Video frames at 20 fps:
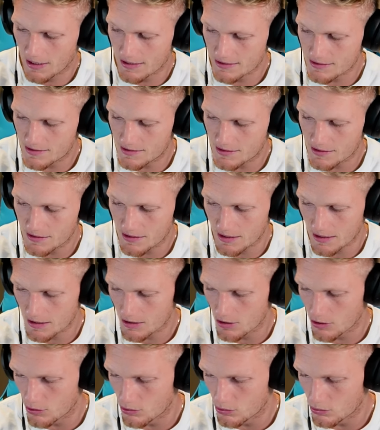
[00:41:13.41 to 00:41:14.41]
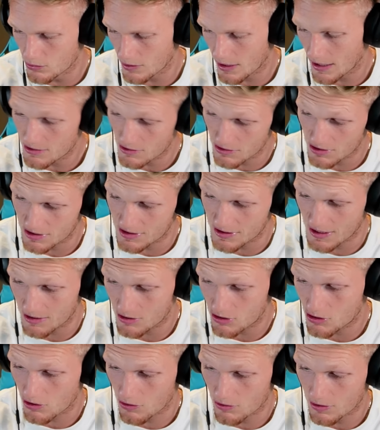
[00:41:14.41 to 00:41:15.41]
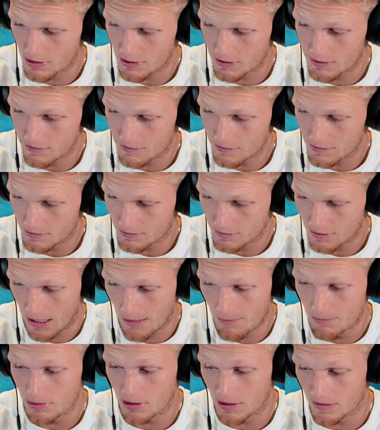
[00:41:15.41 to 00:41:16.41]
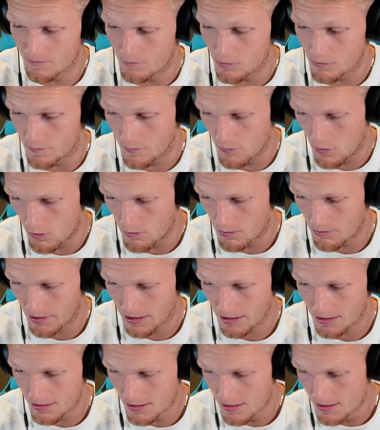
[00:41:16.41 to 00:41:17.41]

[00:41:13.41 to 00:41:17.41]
Sydney, who, as I just touched on, are in unbelievable form. I mean,